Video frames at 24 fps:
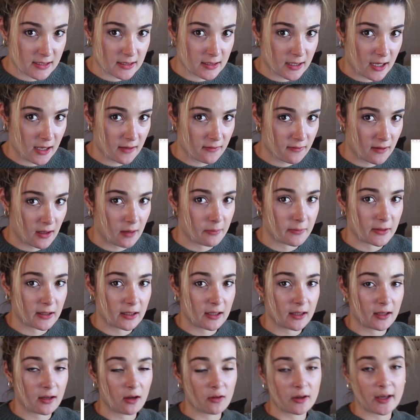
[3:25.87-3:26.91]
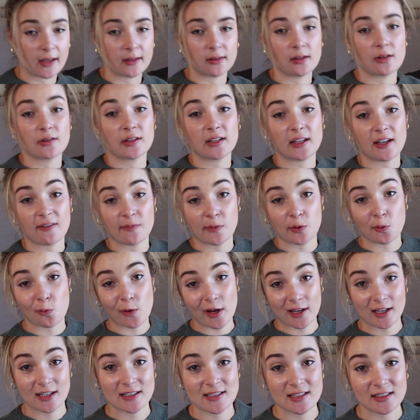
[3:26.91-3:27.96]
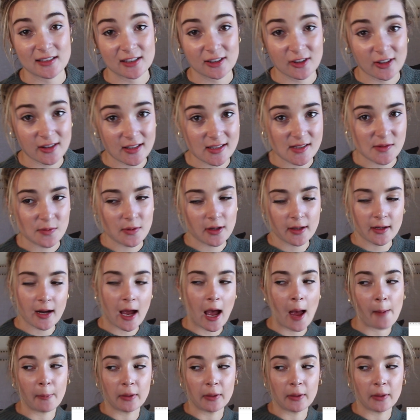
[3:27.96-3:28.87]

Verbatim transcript: DNA family. Okay, low-key, I've been waiting to click on this one.